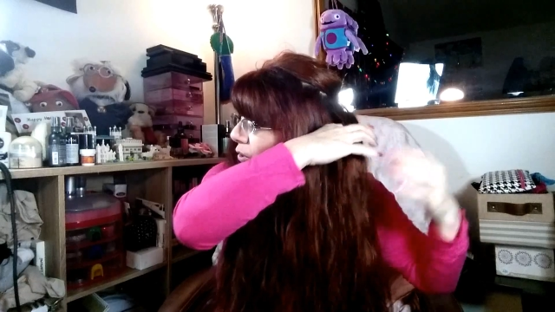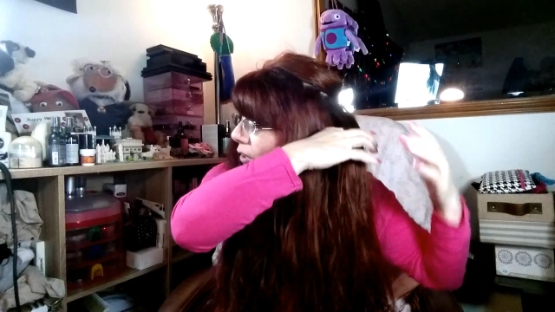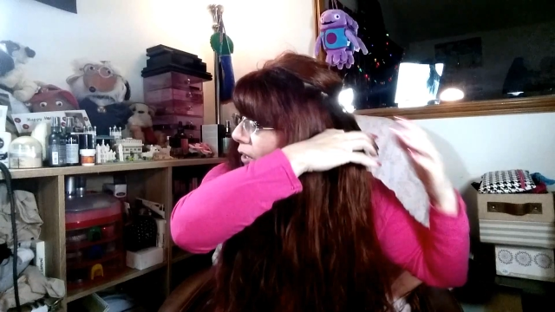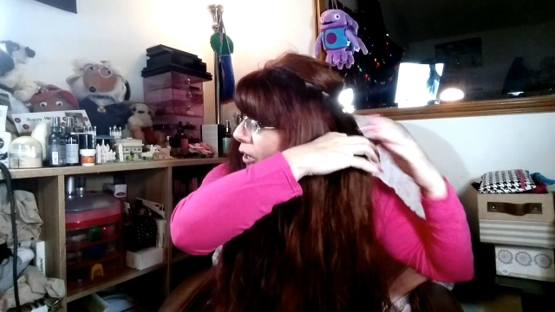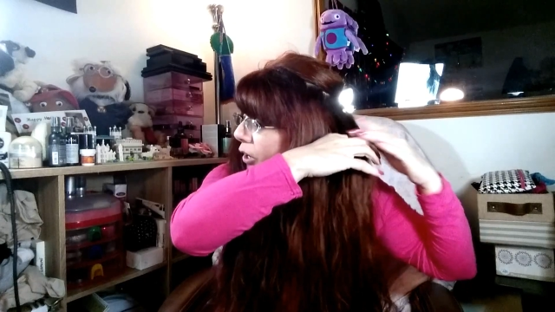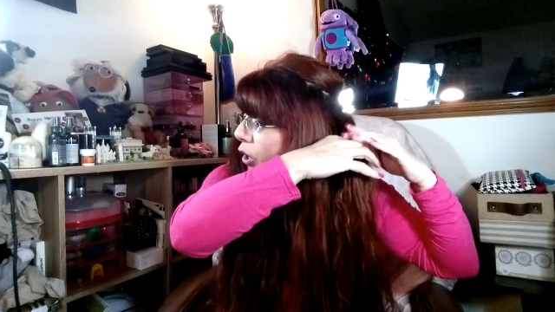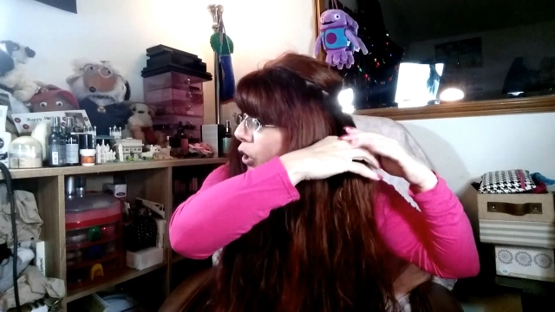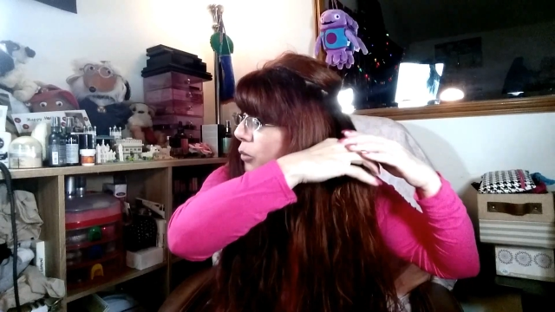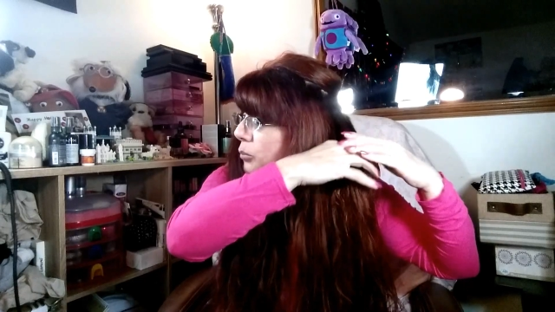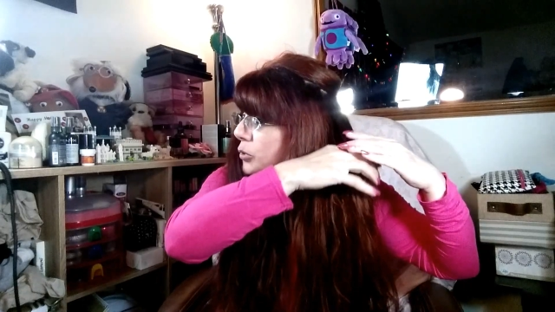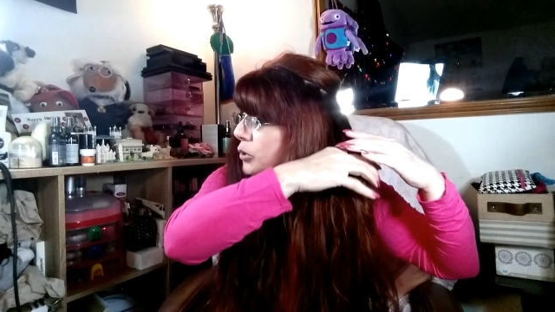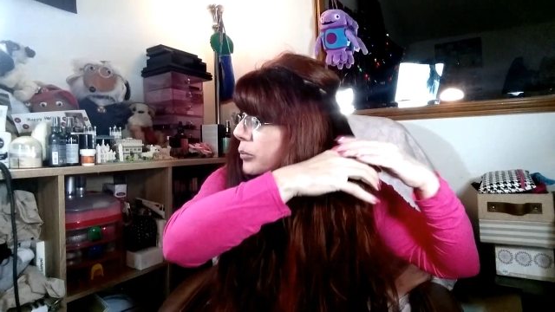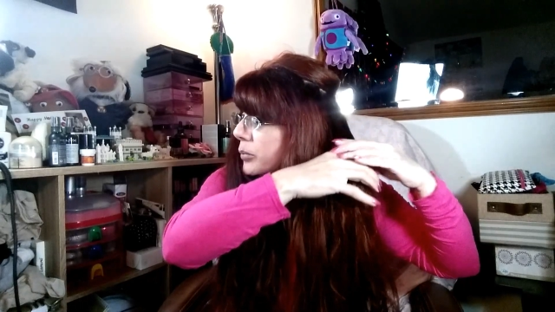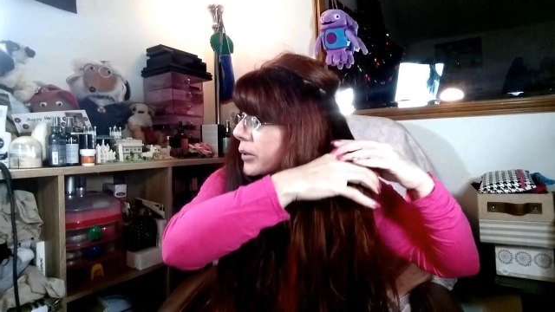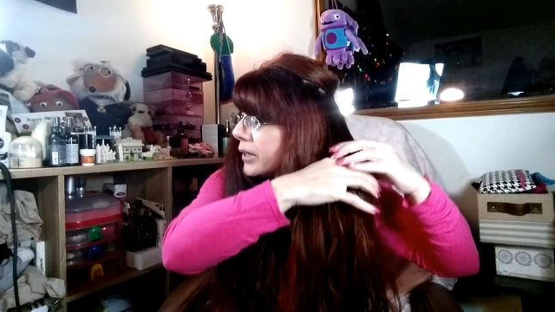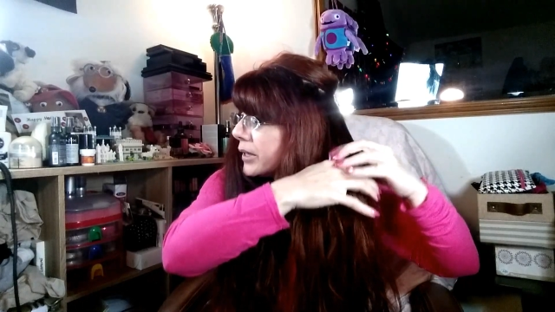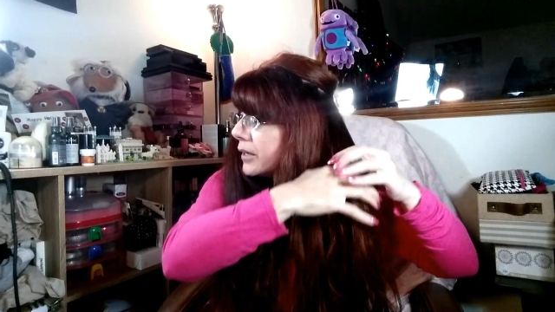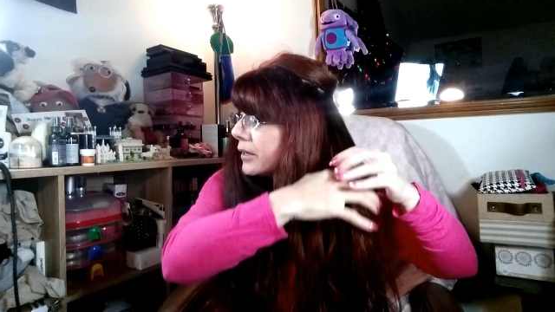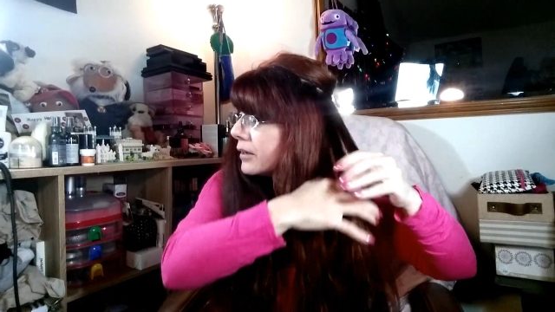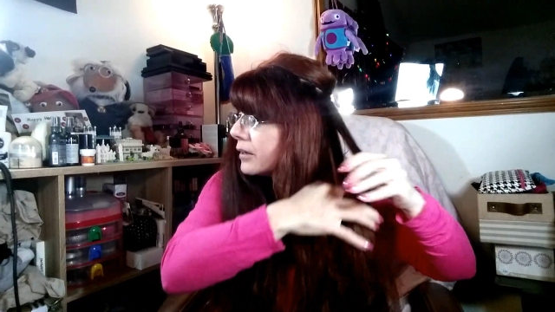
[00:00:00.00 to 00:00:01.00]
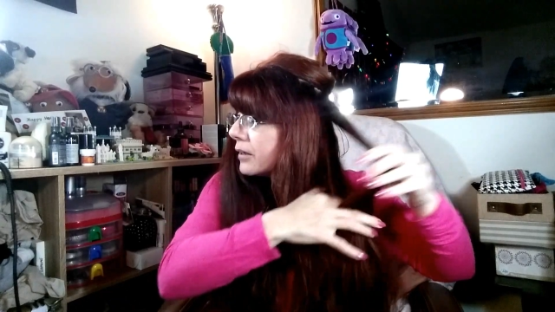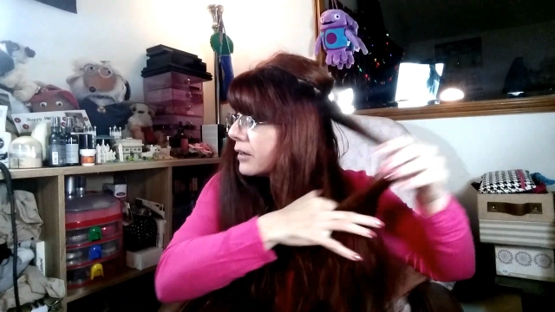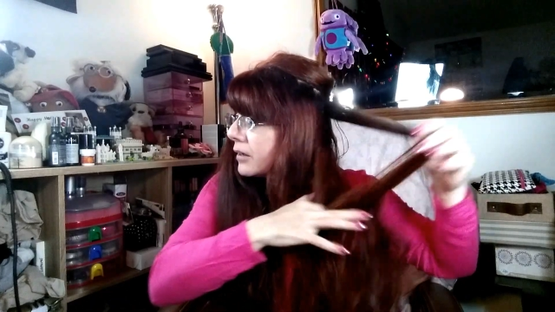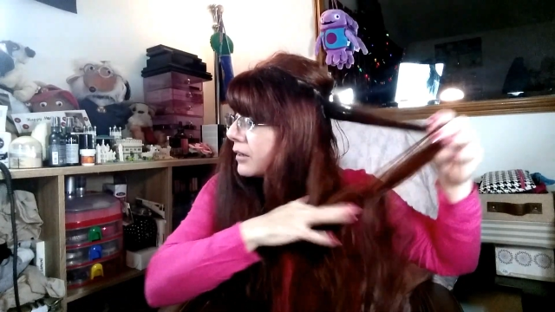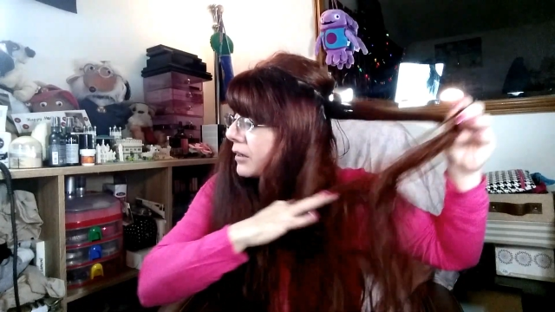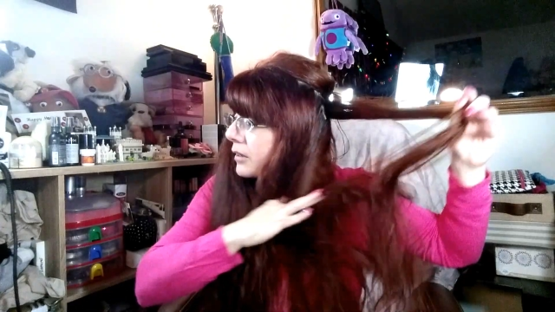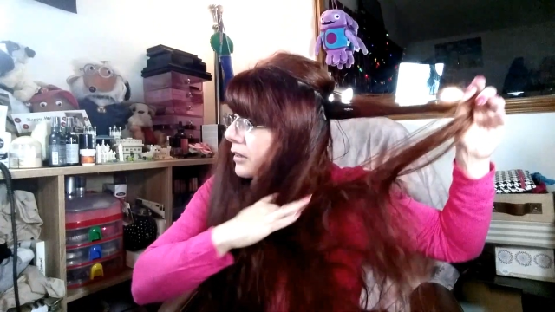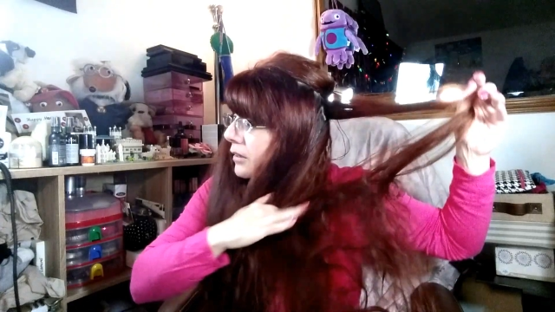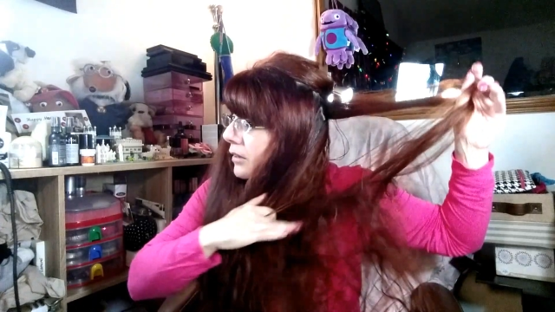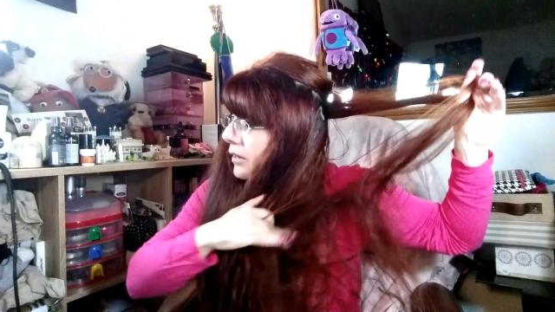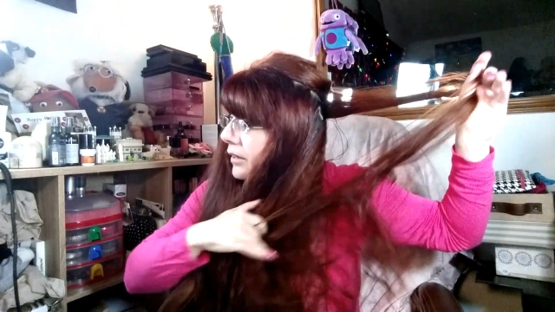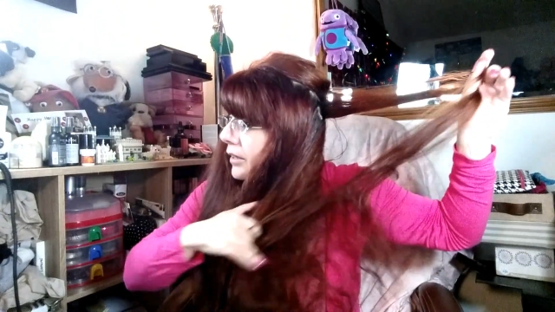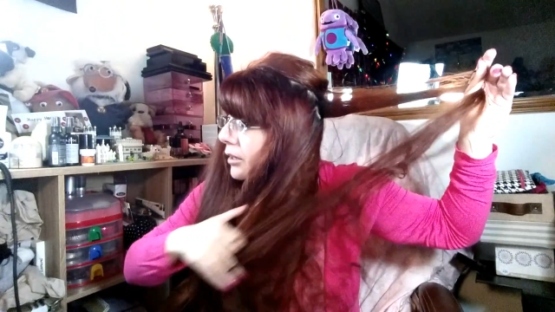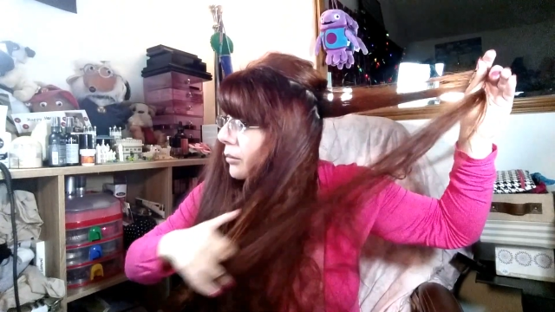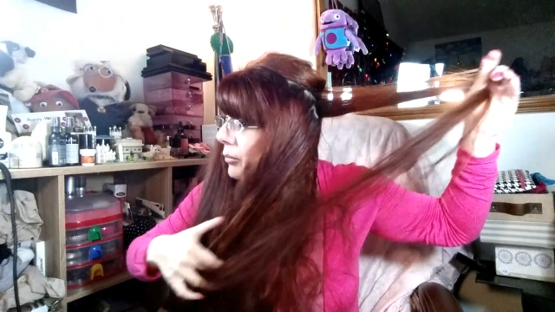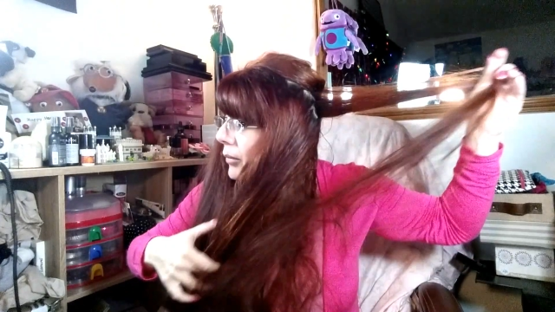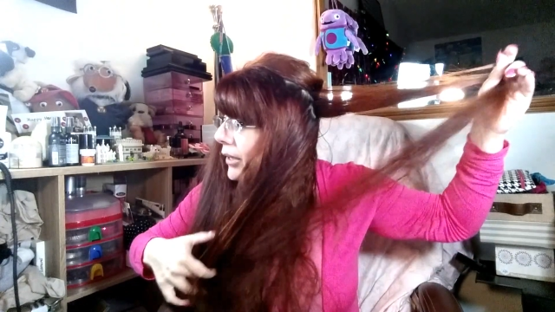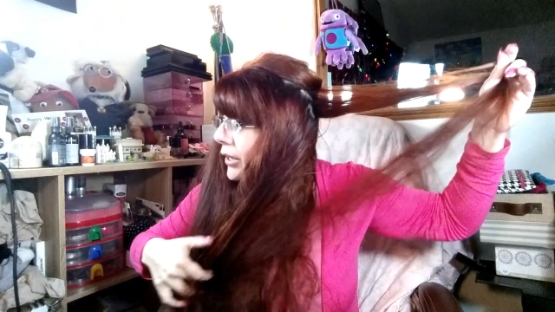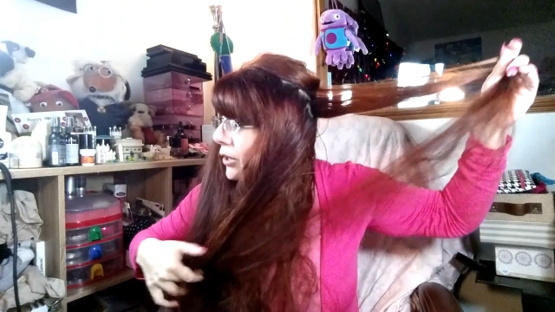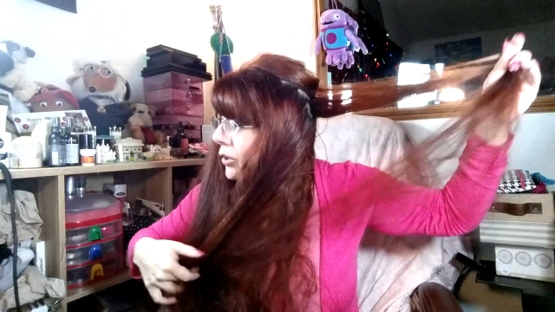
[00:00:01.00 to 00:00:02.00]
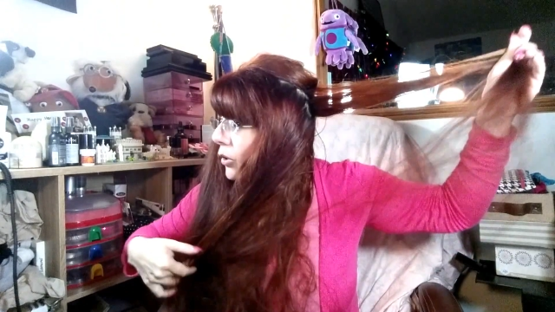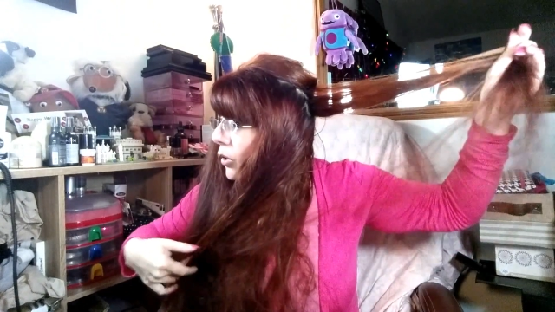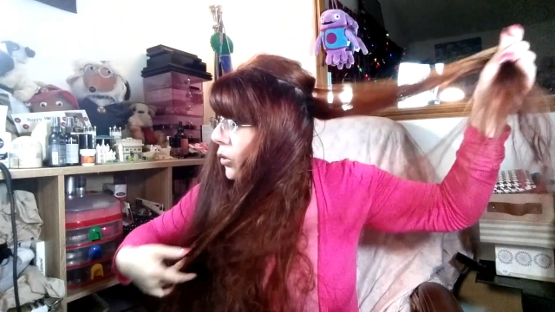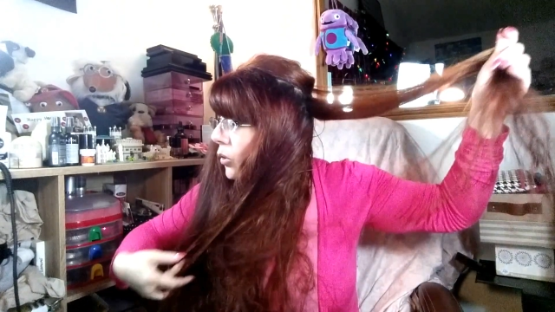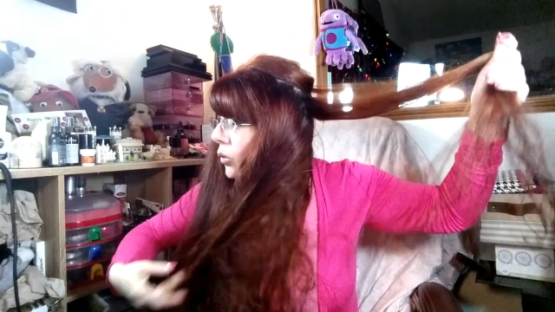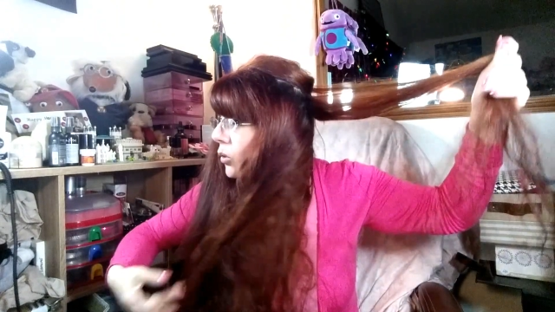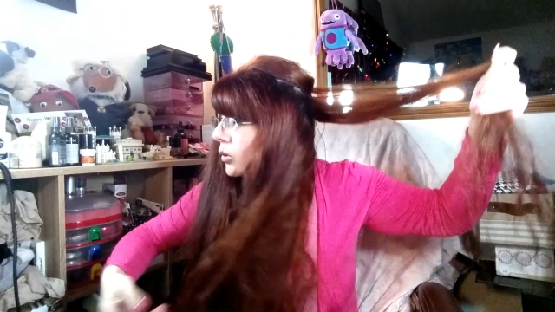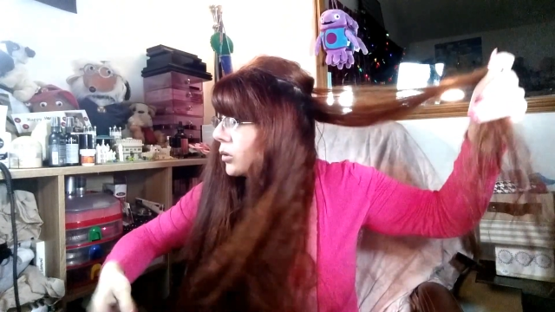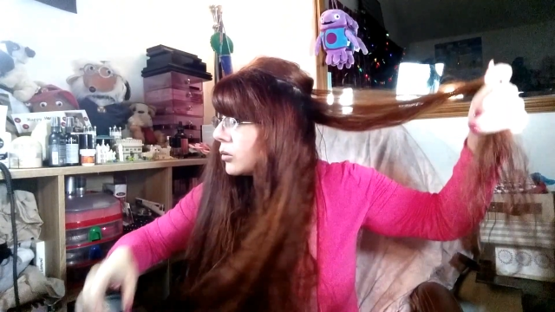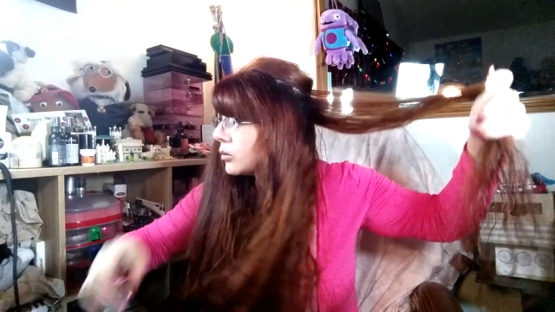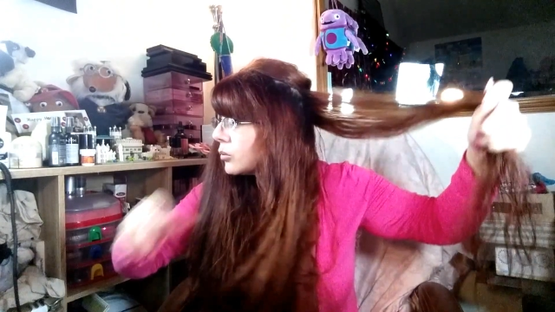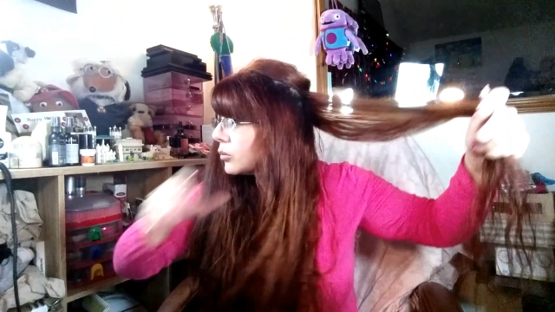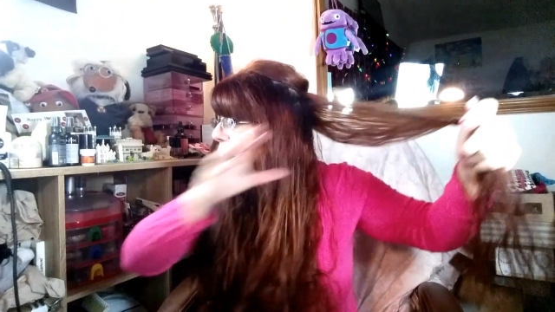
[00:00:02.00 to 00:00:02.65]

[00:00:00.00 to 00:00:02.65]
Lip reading: I hope to be like at my goal